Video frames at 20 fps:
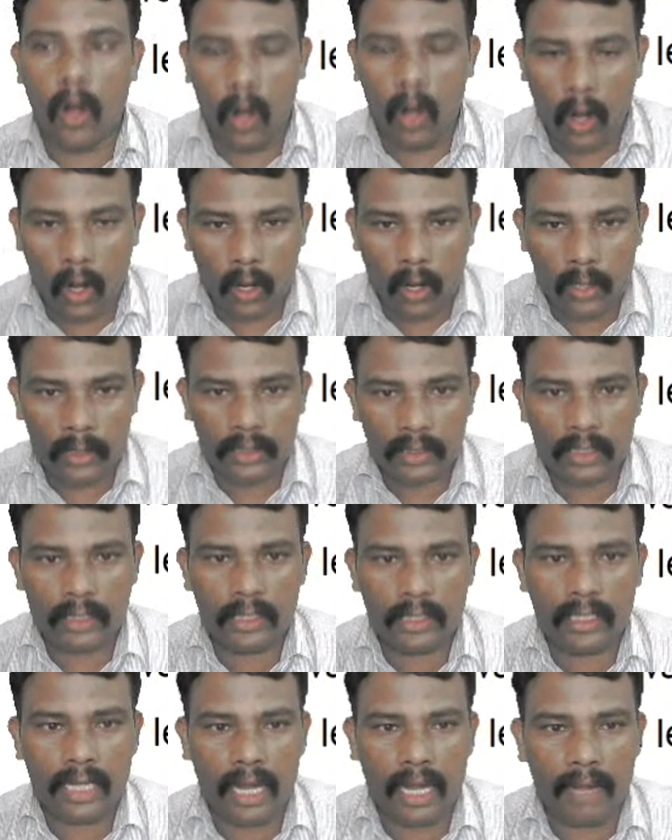all
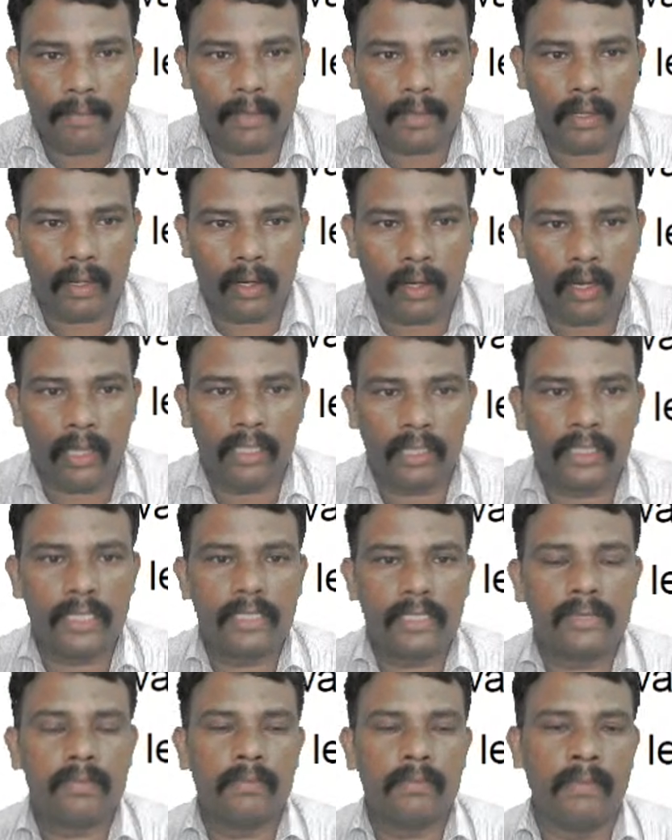the gram all
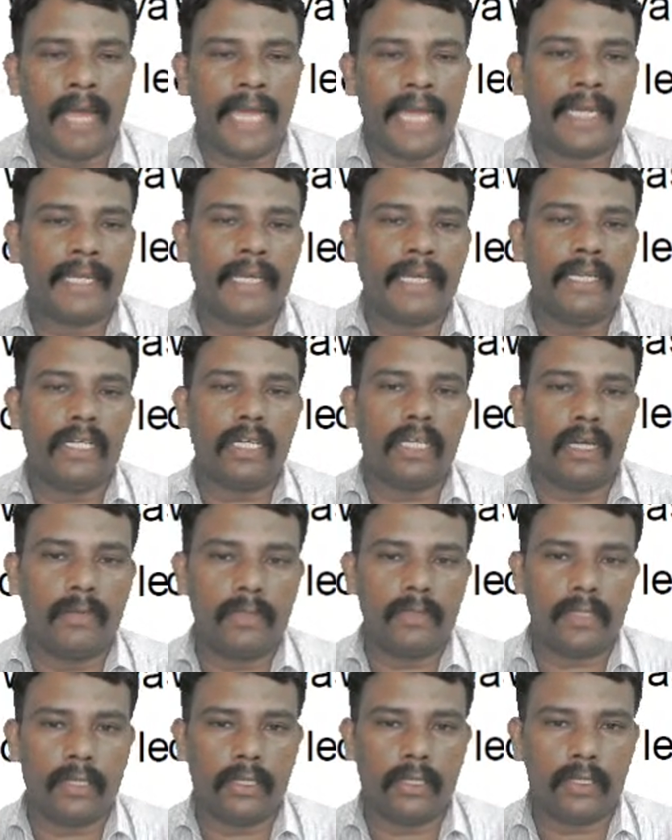the banking
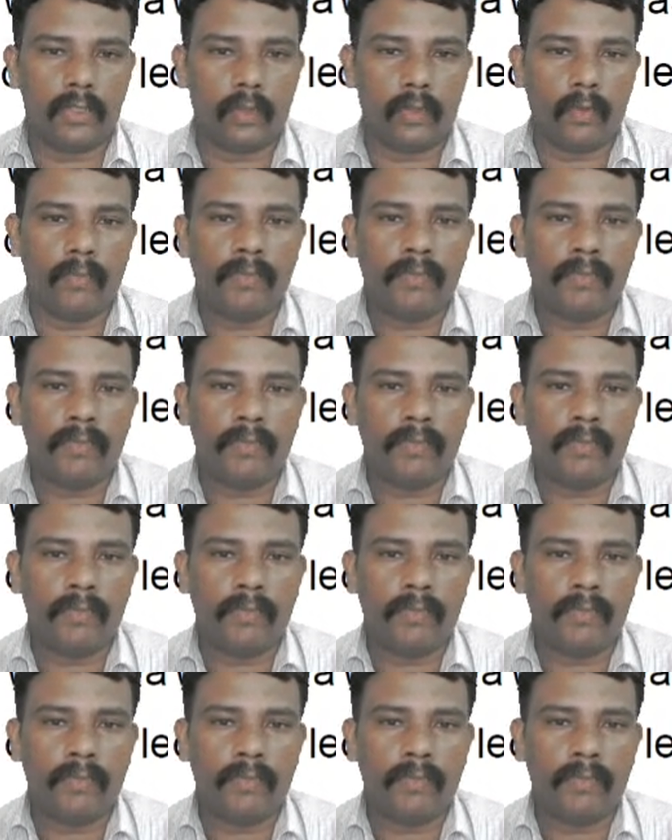terms also